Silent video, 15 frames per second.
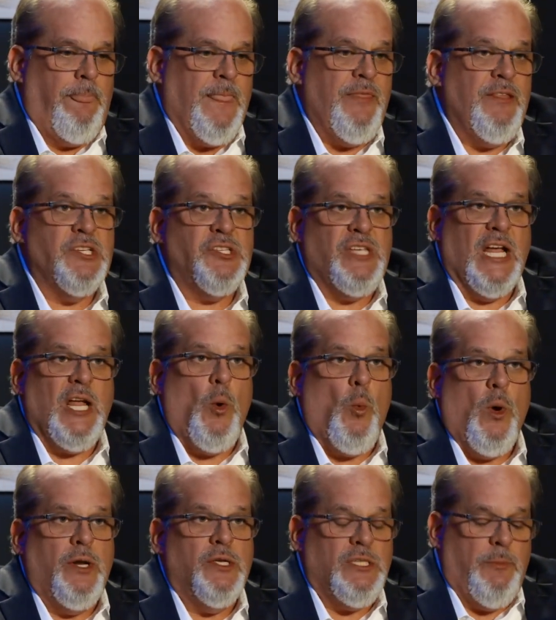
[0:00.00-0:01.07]
And the second
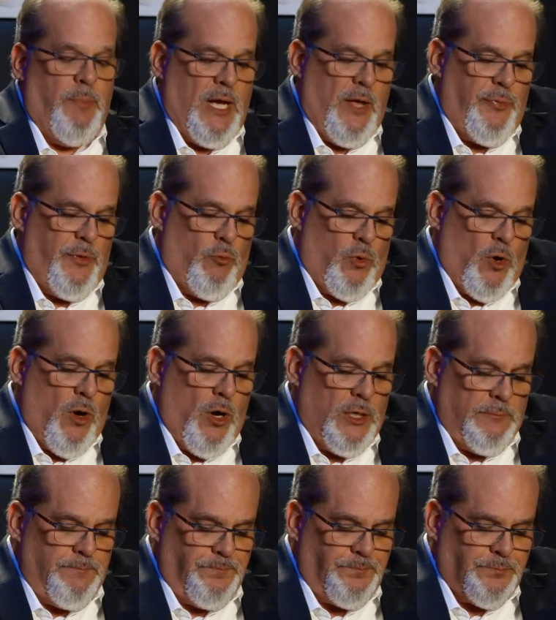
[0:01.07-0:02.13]
one is about the wrong